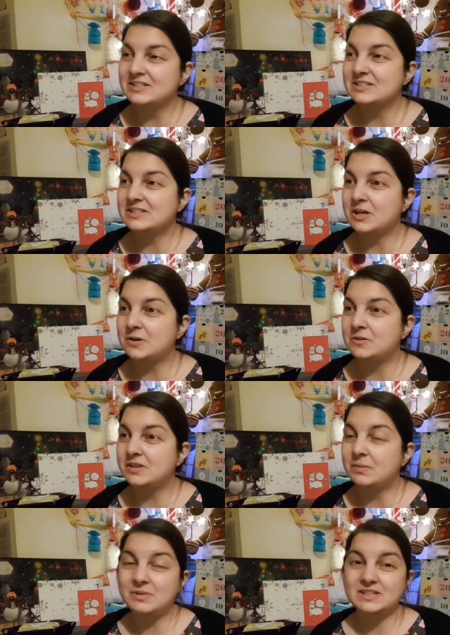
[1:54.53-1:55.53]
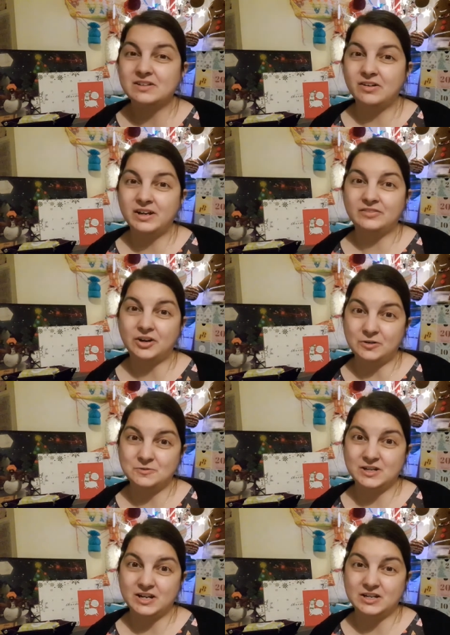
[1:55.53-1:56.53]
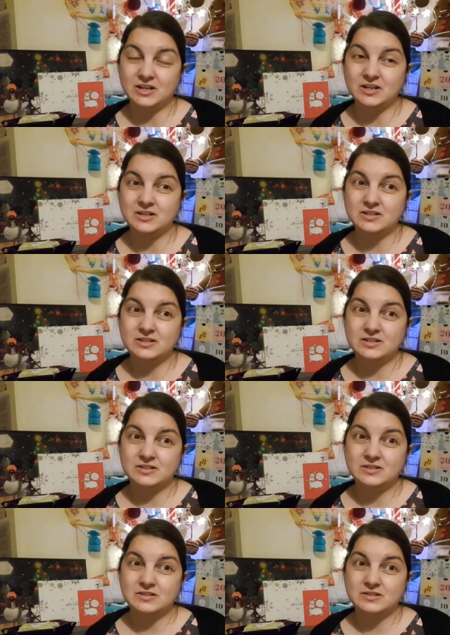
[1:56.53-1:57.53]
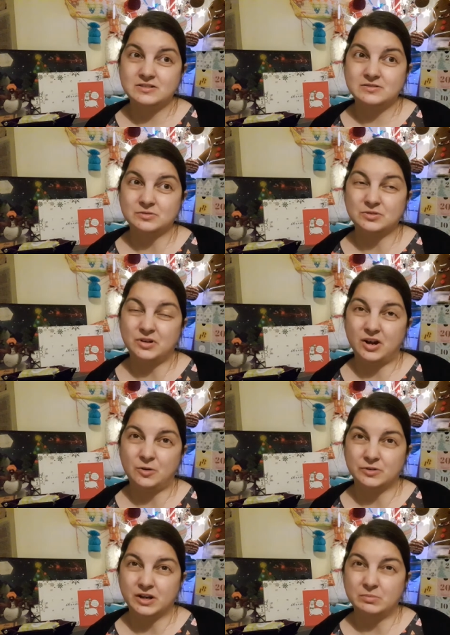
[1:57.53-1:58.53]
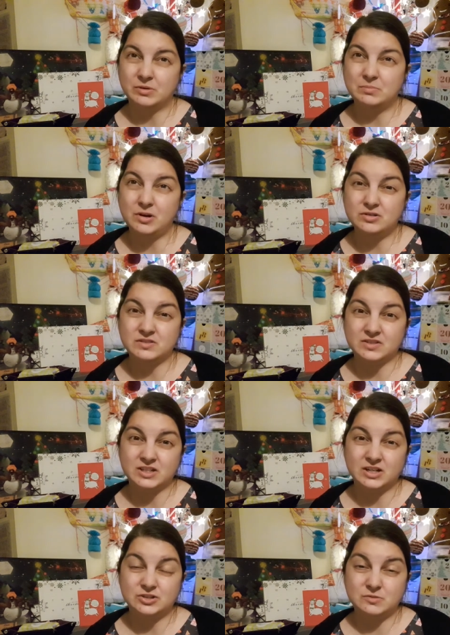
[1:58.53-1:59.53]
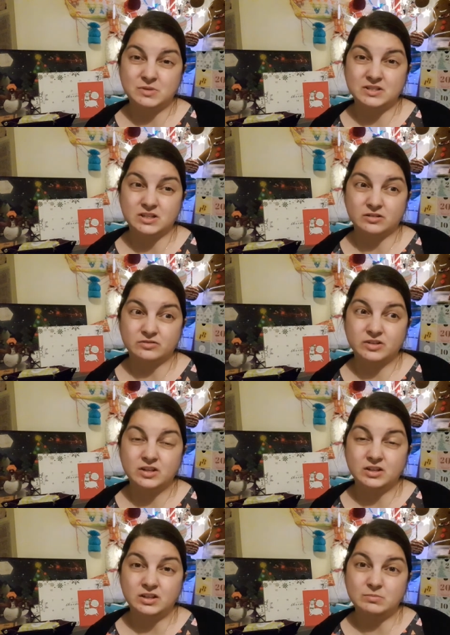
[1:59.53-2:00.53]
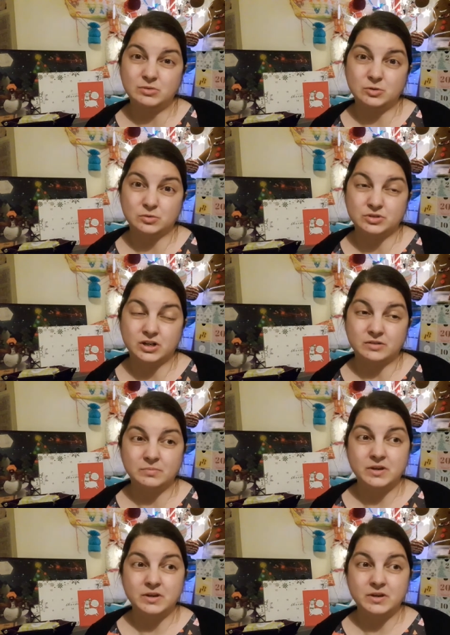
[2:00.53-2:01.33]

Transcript: So that means I have a whole day, well, not a whole day, but most of a day to myself in Bluewater.